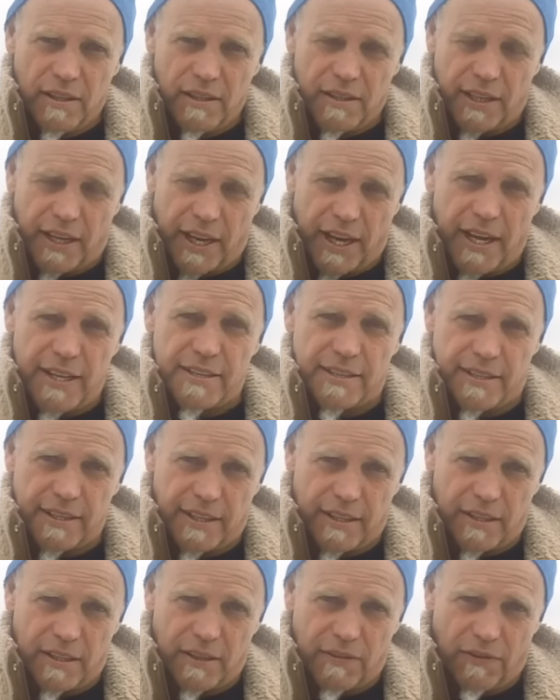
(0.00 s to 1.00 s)
Today,
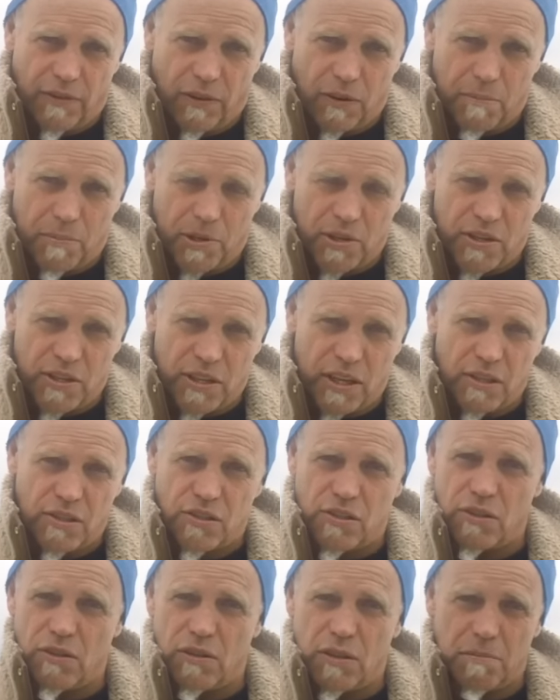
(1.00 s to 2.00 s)
64%,
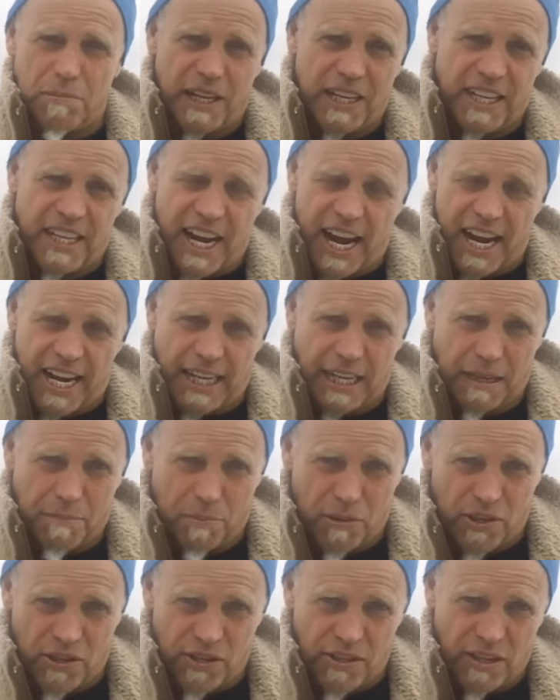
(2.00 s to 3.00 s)
soon to be
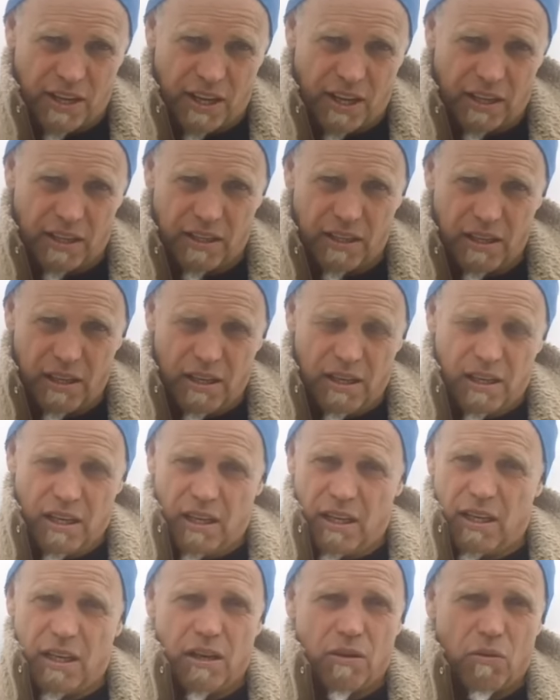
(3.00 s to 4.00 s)
90%.
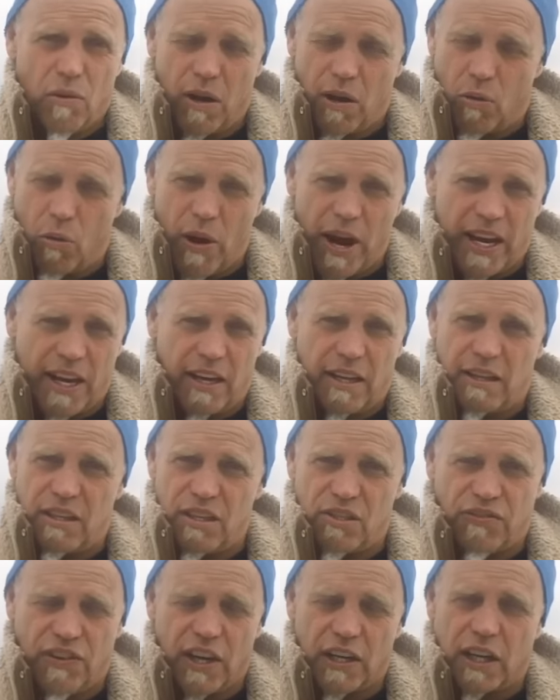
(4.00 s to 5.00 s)
We are waking
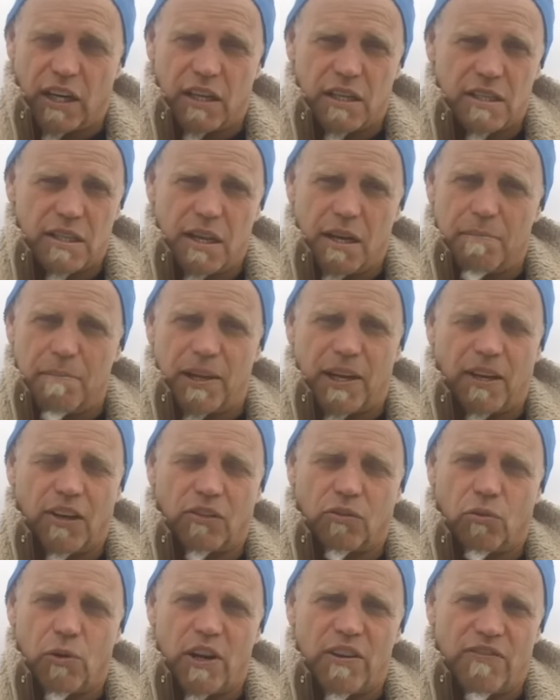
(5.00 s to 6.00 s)
these fuckers up
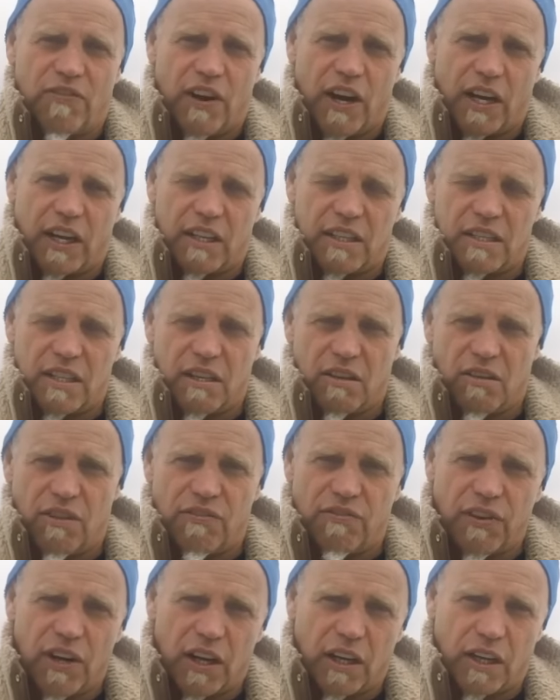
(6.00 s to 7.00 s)
because we fucking tell the
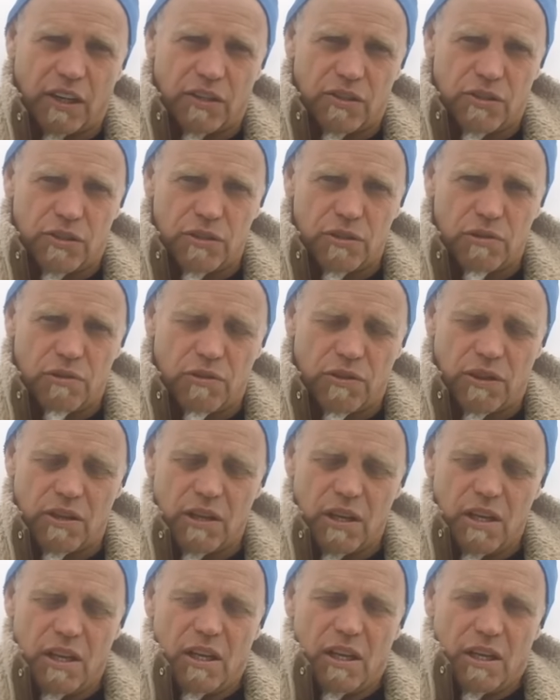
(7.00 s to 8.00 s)
fucking truth.
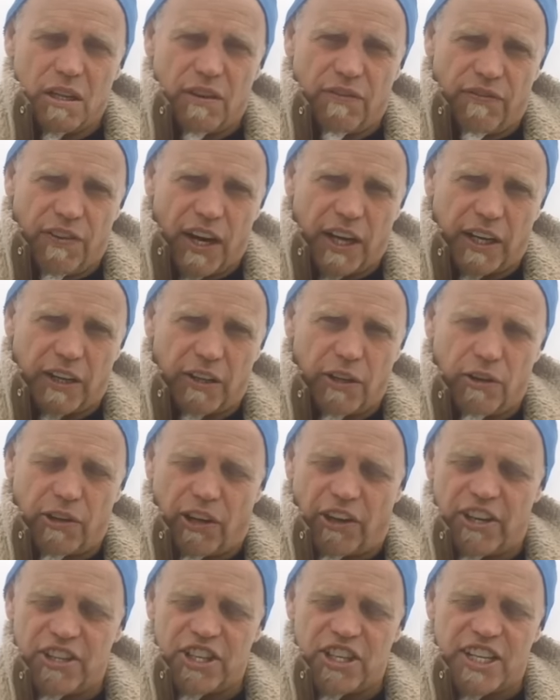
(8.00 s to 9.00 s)
the fucking
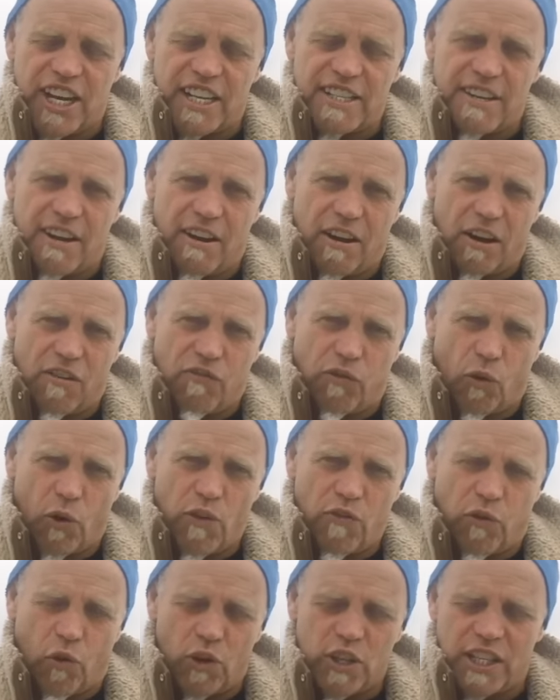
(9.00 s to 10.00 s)
nuclear energy takes
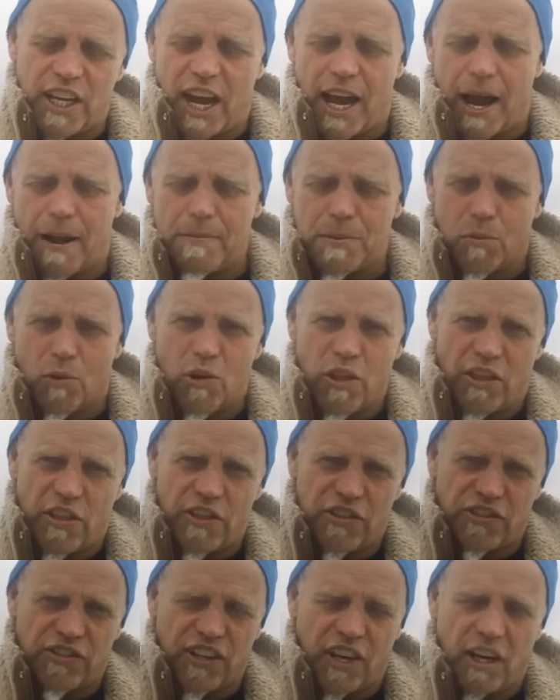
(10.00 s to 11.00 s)
144 times more than
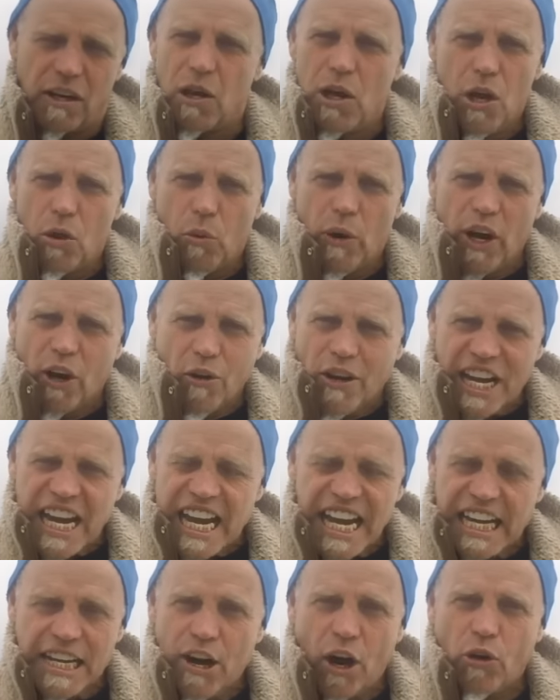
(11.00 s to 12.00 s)
the sun. We don't
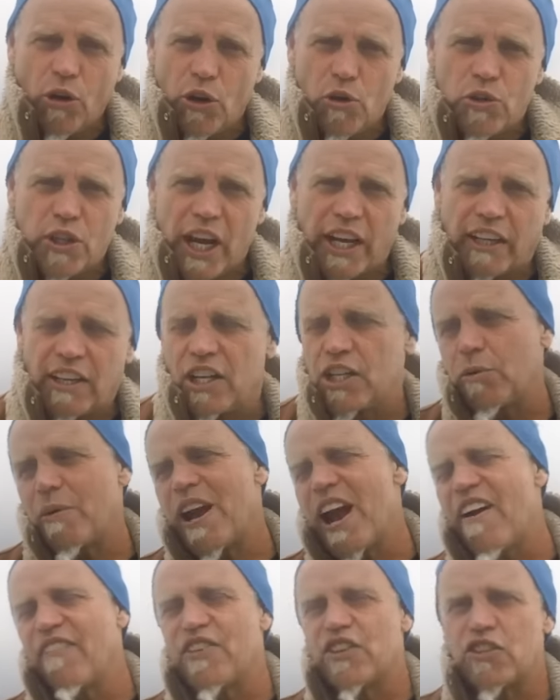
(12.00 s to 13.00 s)
need no new technology. We
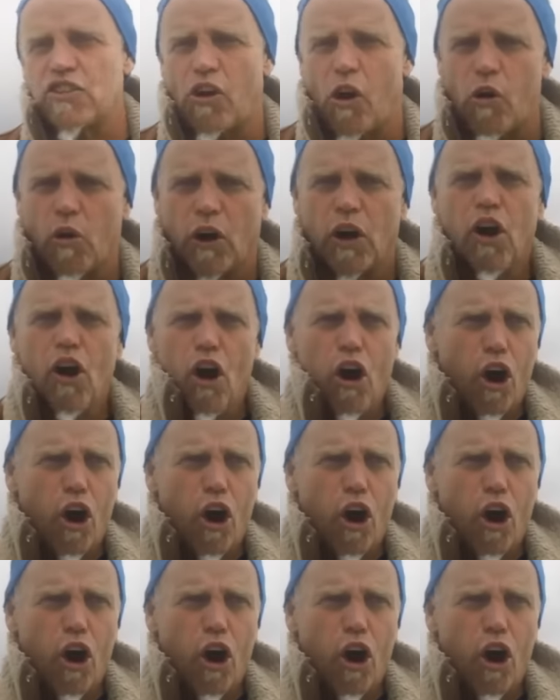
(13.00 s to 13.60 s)
have the solar.